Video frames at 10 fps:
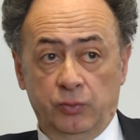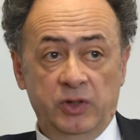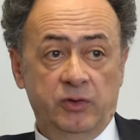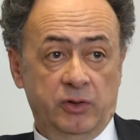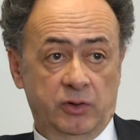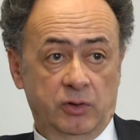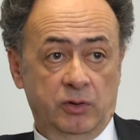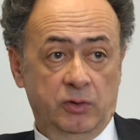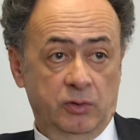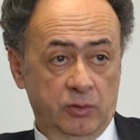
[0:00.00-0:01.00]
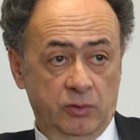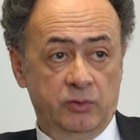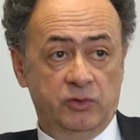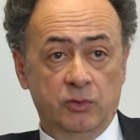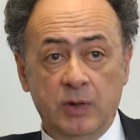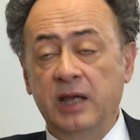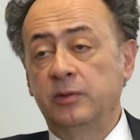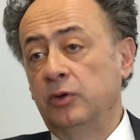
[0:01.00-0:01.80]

with the right